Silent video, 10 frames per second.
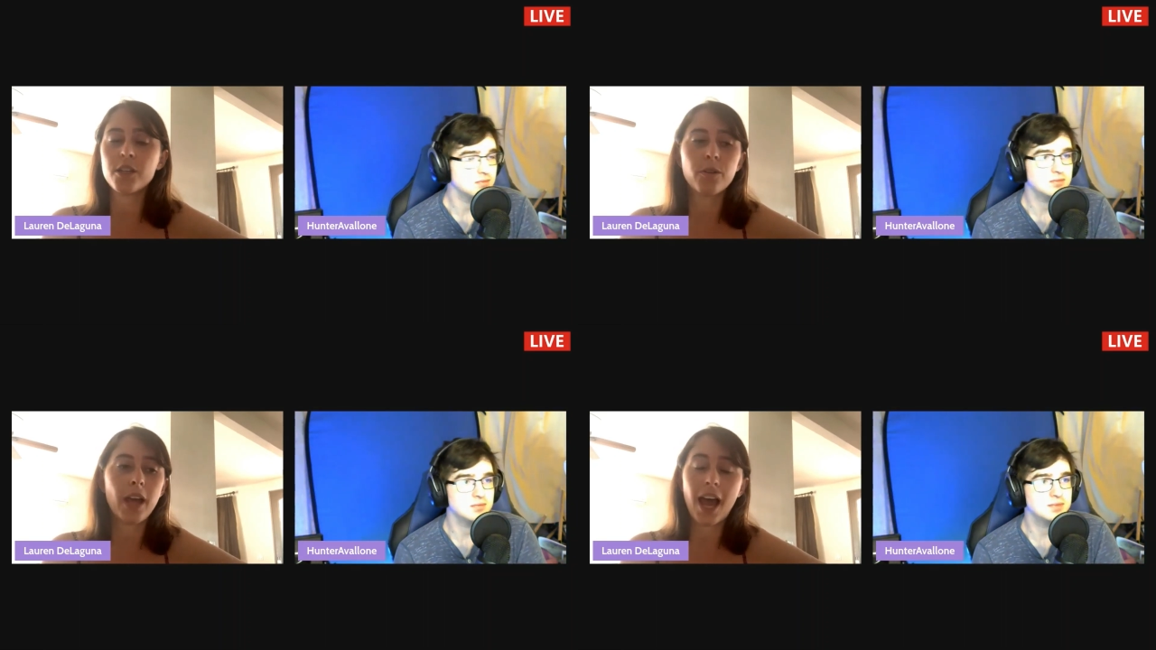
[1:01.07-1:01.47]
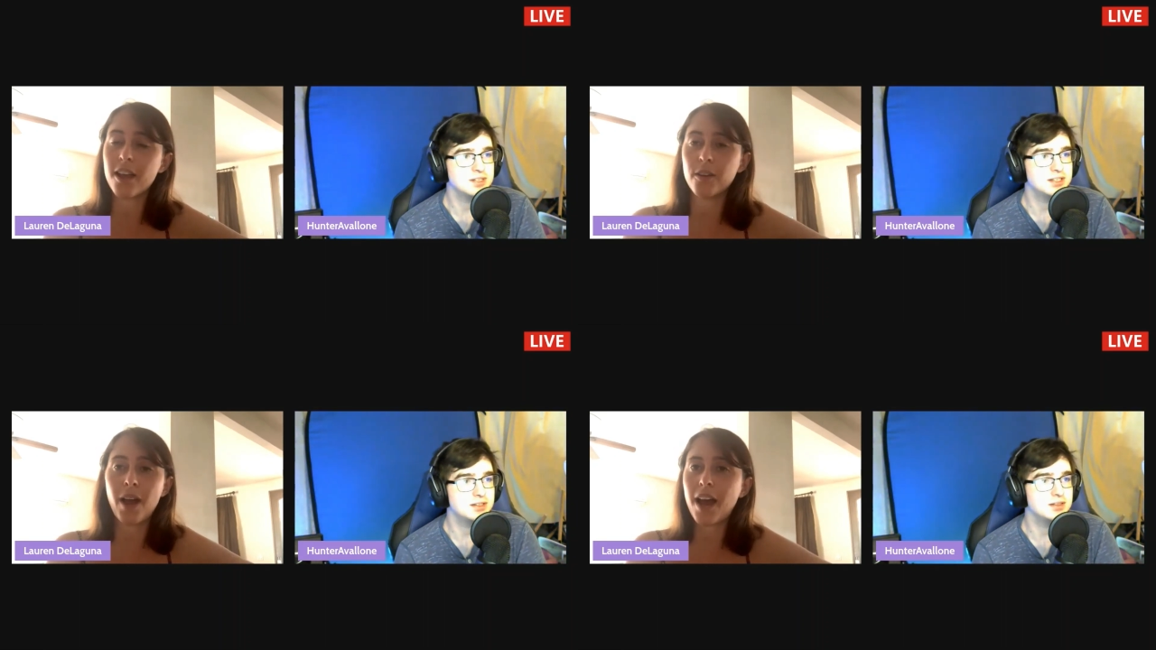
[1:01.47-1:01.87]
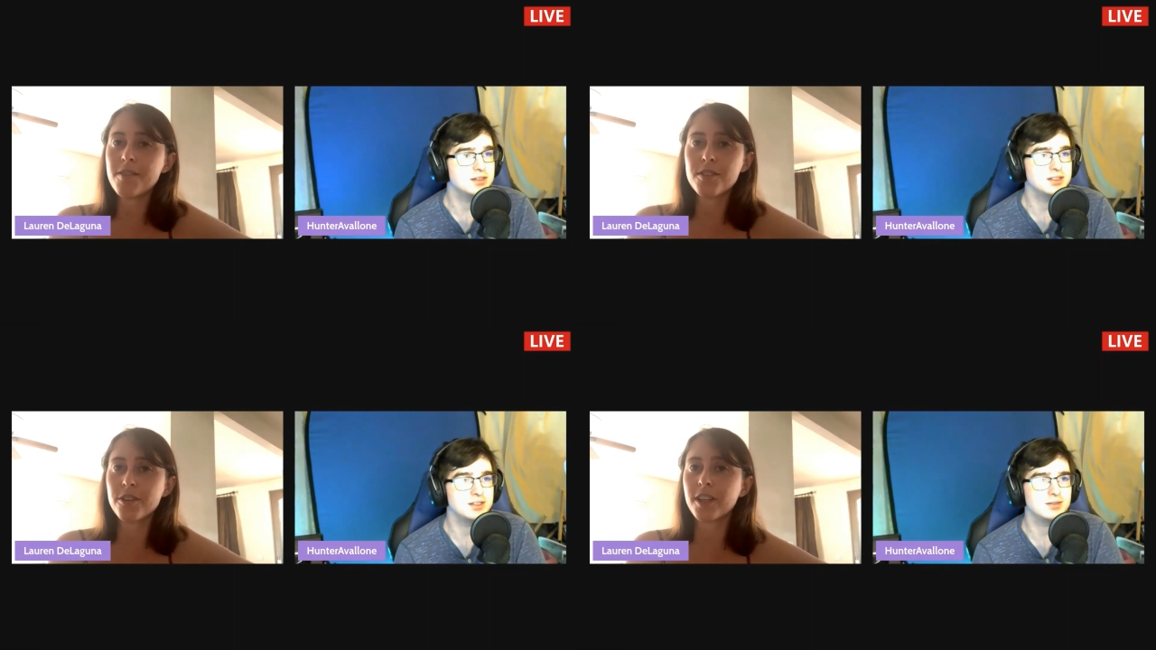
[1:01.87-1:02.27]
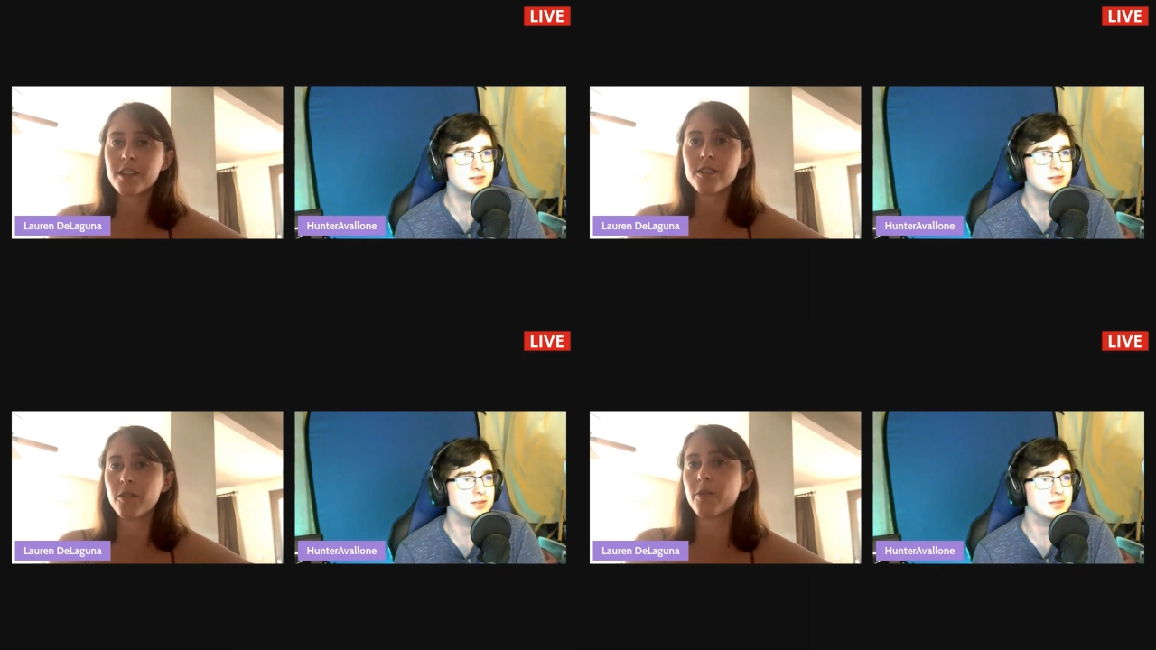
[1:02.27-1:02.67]
Speaker 1: you ha- you have to look
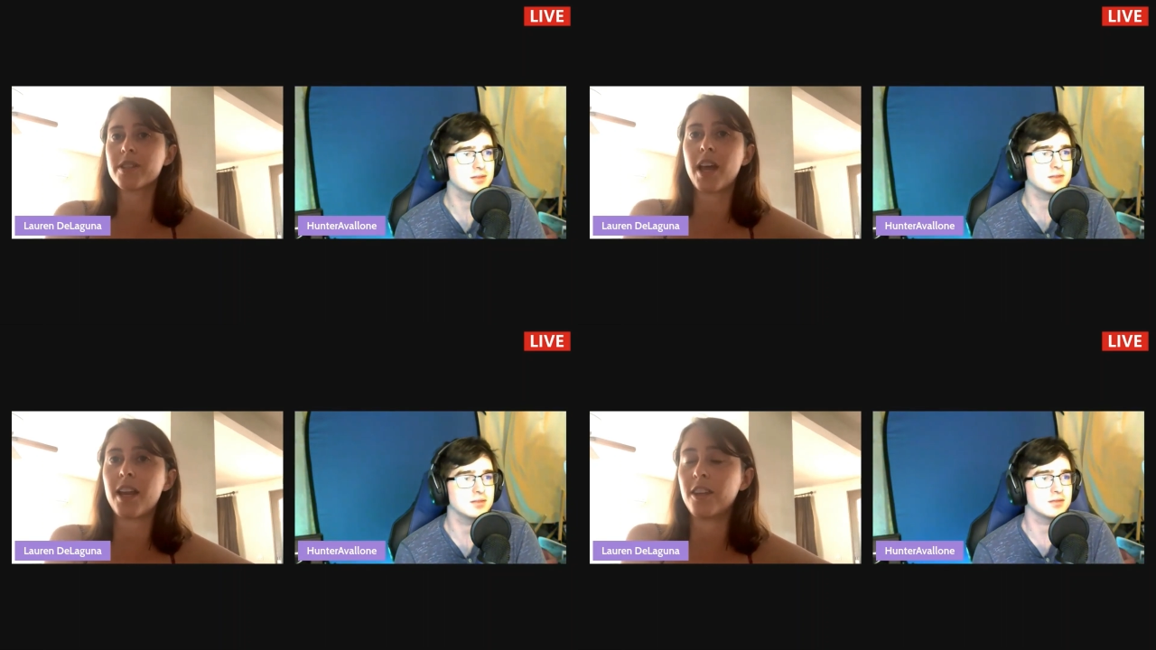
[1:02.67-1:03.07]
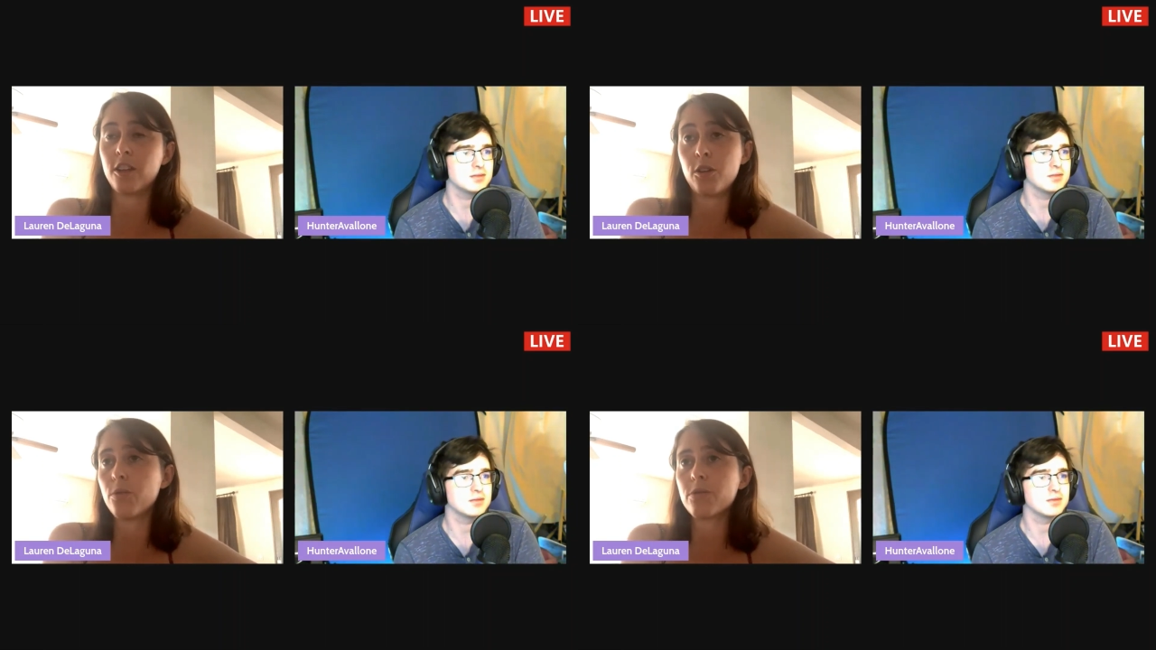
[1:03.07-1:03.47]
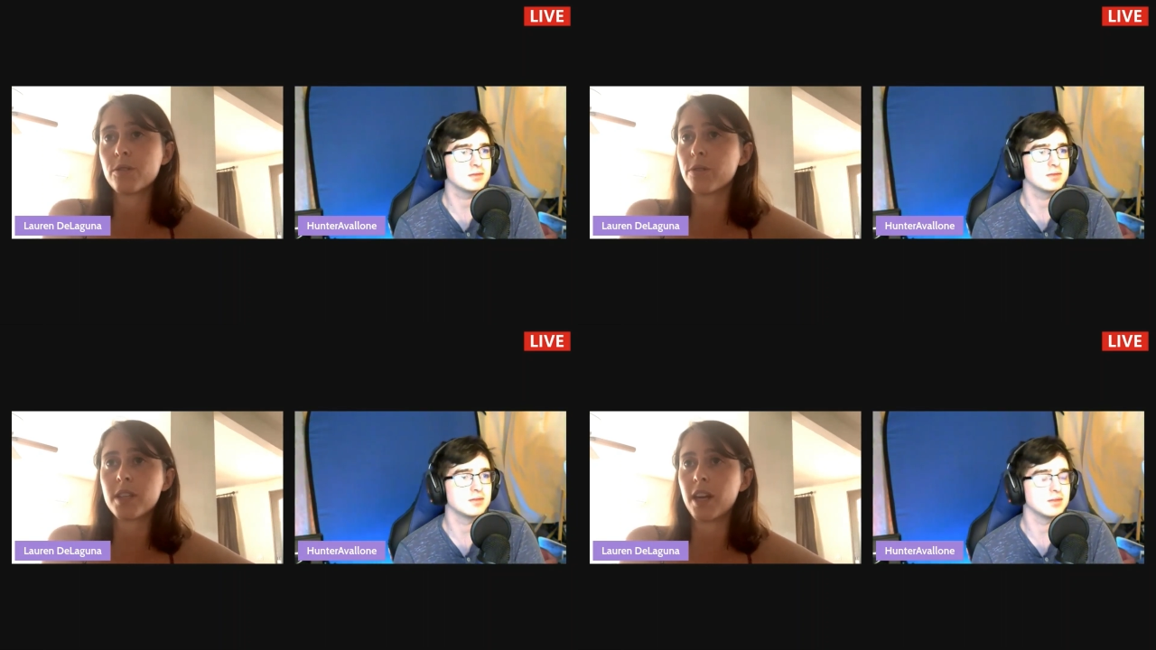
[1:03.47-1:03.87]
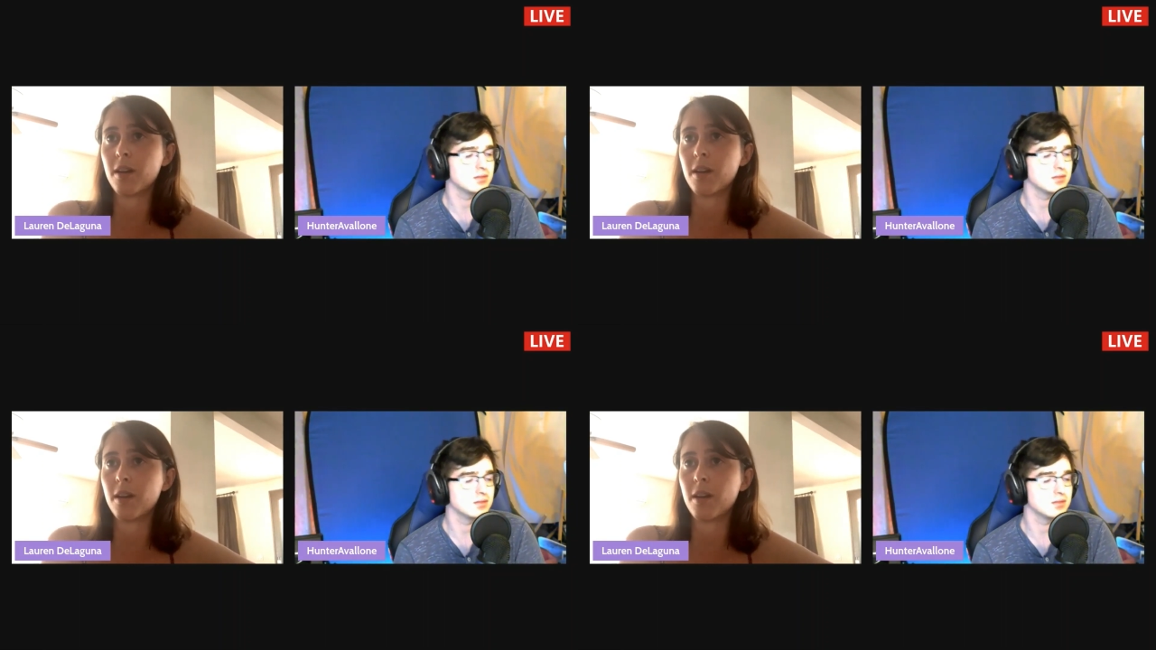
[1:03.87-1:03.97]
at the suicide, the youth suicide